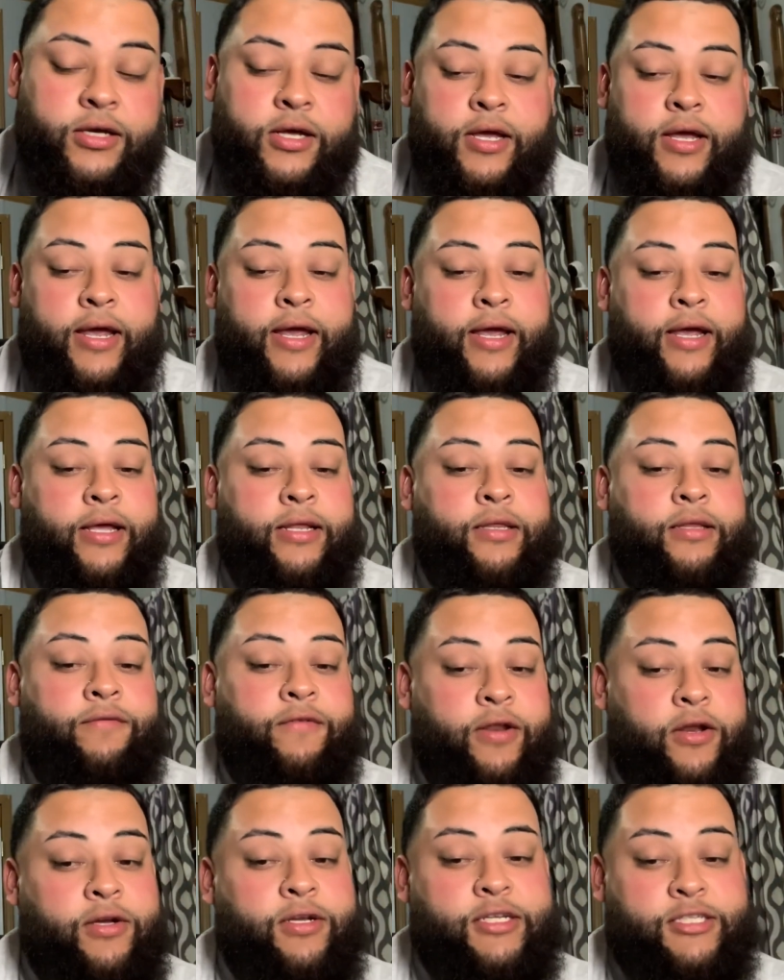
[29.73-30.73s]
And the
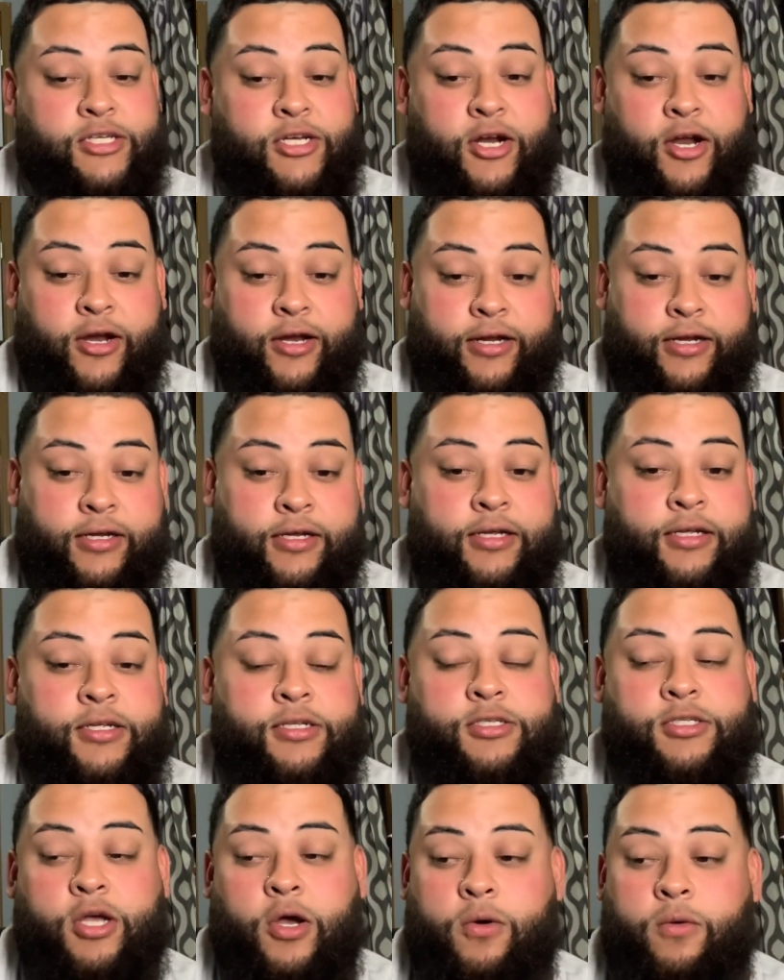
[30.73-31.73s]
video does good on me.
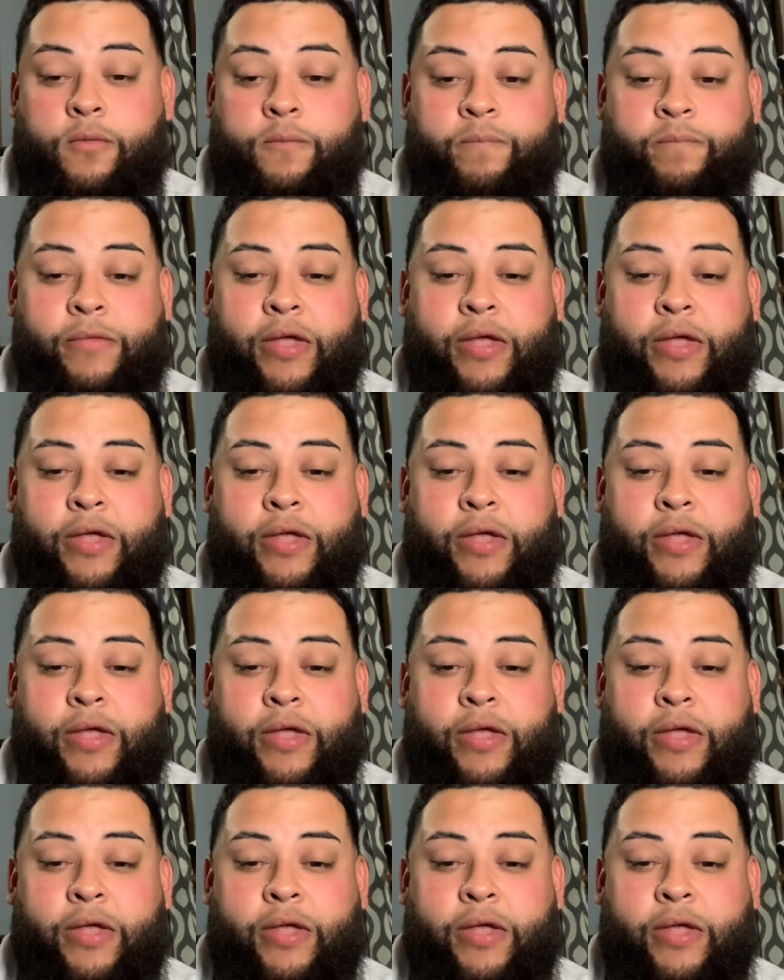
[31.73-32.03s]
So,